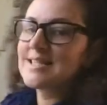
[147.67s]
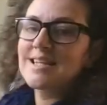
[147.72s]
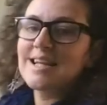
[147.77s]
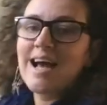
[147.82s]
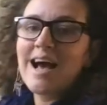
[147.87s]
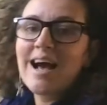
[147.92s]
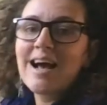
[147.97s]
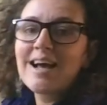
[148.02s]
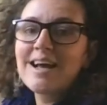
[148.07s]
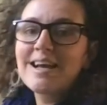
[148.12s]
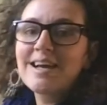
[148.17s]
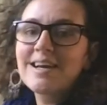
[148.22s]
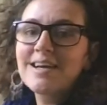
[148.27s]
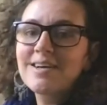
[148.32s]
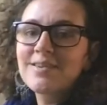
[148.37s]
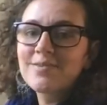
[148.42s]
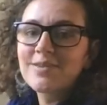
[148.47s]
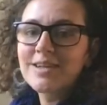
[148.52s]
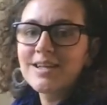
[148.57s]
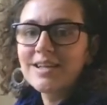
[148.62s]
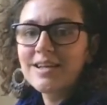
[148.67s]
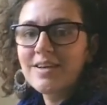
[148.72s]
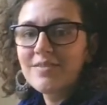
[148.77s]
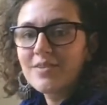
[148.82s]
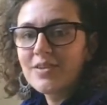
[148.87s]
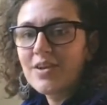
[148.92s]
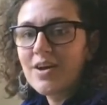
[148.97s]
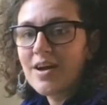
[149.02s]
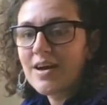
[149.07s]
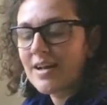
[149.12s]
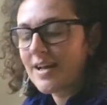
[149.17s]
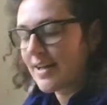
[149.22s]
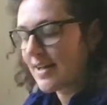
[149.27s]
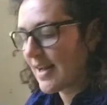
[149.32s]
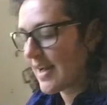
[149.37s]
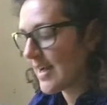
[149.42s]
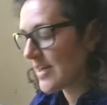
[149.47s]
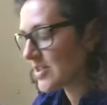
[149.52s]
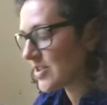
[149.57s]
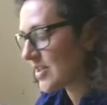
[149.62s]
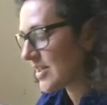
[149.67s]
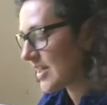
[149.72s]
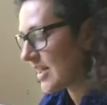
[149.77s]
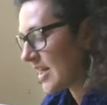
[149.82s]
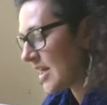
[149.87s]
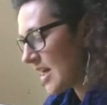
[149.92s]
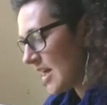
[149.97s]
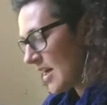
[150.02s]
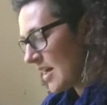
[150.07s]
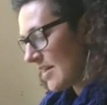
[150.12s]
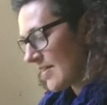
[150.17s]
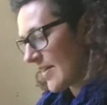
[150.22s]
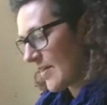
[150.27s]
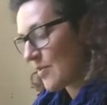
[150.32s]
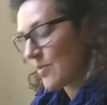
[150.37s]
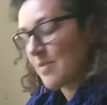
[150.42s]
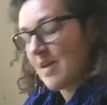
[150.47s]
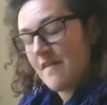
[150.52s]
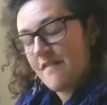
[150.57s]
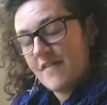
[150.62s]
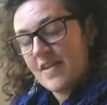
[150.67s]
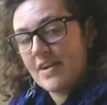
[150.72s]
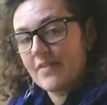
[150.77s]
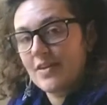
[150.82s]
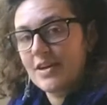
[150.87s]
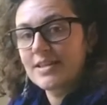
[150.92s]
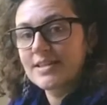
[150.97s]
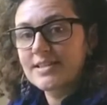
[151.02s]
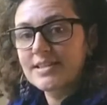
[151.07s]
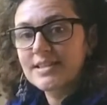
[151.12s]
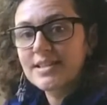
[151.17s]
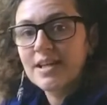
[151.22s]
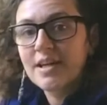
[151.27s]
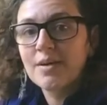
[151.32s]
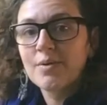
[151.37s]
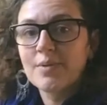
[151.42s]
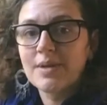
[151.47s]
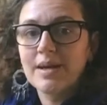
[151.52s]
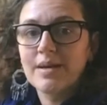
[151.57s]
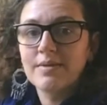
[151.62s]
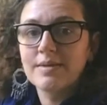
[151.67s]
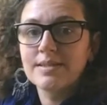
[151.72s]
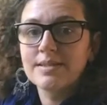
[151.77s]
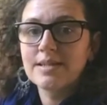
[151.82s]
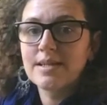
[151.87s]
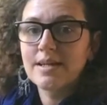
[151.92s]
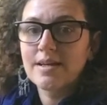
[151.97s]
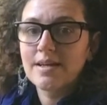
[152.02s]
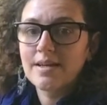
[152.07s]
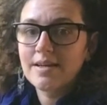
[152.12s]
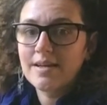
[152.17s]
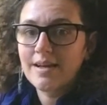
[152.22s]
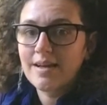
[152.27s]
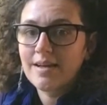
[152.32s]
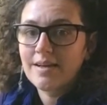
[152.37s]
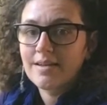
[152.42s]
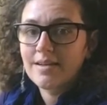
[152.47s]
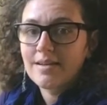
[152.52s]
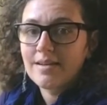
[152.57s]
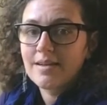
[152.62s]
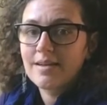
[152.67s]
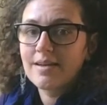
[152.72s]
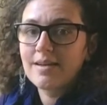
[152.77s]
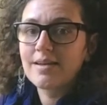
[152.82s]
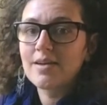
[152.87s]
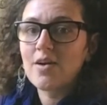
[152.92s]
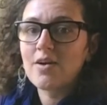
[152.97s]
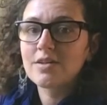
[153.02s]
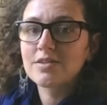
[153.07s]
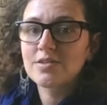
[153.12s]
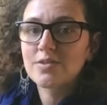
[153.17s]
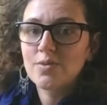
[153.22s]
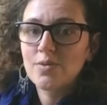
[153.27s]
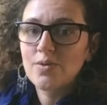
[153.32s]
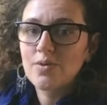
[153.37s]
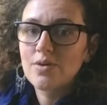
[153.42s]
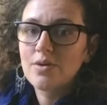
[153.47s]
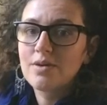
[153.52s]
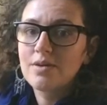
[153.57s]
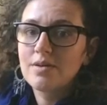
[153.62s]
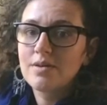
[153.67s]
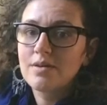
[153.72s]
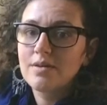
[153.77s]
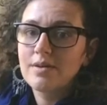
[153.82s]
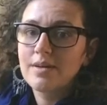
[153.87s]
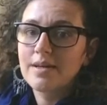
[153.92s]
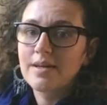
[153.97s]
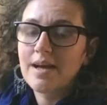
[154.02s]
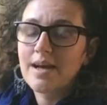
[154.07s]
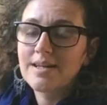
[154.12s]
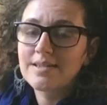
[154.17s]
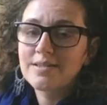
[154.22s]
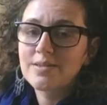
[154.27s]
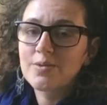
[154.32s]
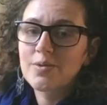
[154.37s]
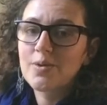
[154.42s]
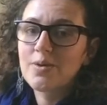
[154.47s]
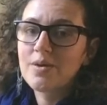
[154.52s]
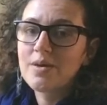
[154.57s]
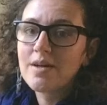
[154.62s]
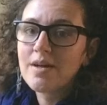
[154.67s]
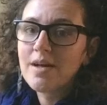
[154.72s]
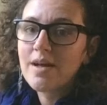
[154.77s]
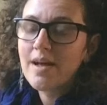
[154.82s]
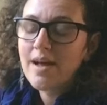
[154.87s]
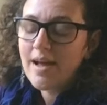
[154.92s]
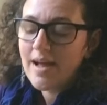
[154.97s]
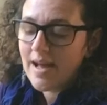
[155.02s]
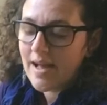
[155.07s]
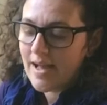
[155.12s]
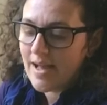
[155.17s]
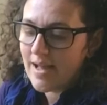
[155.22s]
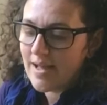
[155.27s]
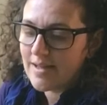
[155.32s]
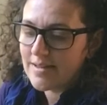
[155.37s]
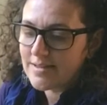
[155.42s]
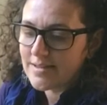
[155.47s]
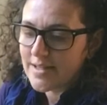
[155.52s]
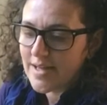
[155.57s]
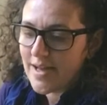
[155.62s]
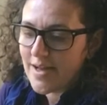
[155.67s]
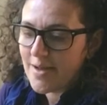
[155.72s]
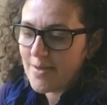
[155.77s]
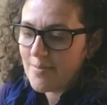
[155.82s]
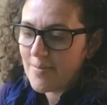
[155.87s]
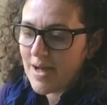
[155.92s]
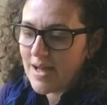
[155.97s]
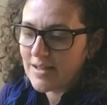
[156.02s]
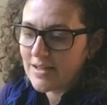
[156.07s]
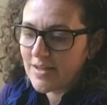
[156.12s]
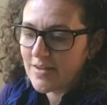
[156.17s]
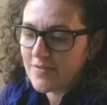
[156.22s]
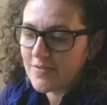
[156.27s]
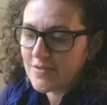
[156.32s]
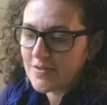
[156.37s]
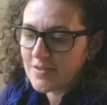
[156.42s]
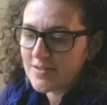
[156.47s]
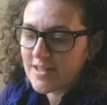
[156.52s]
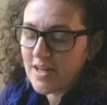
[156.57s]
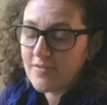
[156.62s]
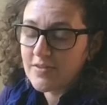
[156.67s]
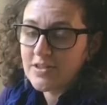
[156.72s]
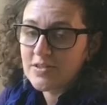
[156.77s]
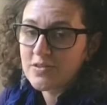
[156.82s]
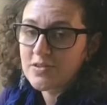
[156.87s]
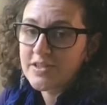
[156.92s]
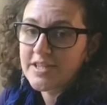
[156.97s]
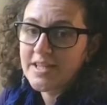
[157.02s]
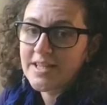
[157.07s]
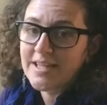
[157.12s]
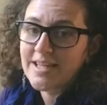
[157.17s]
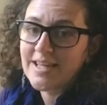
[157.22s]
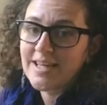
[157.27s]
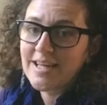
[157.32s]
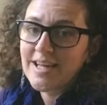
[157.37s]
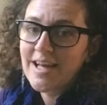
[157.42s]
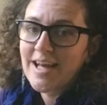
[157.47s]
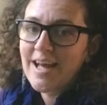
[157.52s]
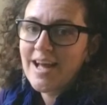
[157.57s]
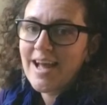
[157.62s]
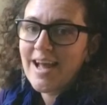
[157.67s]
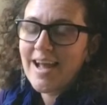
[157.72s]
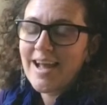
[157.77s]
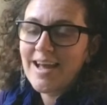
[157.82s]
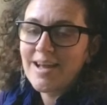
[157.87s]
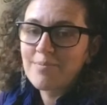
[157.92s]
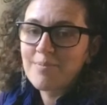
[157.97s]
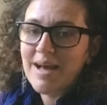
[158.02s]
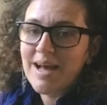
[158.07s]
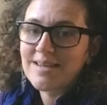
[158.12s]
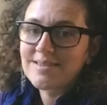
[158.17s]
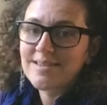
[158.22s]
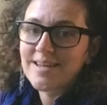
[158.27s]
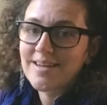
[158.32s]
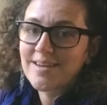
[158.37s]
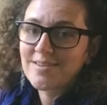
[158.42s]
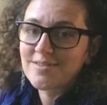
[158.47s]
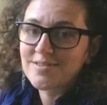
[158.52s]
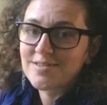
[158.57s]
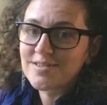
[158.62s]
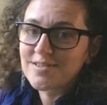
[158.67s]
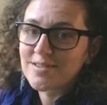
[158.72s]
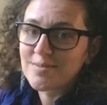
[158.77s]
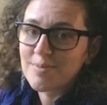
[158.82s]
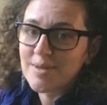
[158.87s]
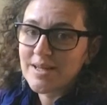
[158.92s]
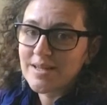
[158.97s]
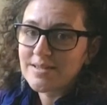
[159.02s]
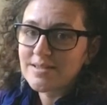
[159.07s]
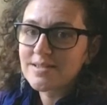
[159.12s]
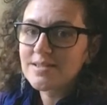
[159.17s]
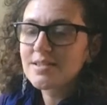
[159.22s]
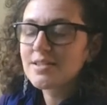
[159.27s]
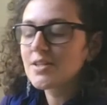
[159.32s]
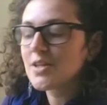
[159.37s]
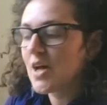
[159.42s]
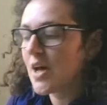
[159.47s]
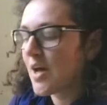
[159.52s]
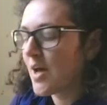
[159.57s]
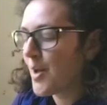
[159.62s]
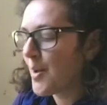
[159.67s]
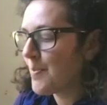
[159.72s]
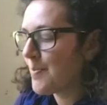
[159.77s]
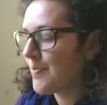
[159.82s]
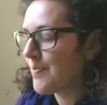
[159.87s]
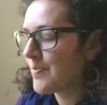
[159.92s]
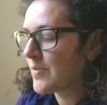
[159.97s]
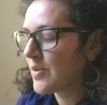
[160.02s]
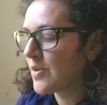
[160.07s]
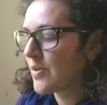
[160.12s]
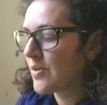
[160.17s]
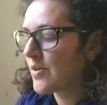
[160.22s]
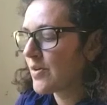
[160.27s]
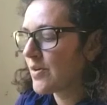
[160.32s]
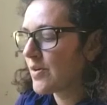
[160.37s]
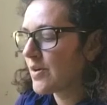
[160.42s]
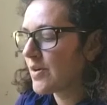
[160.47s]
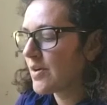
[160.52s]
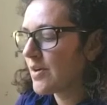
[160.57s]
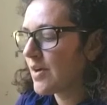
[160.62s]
that I really love a lot, and they were my favorites when I was in art school, in high school. And I loved Salvador Dali and Max Ernst the best. Your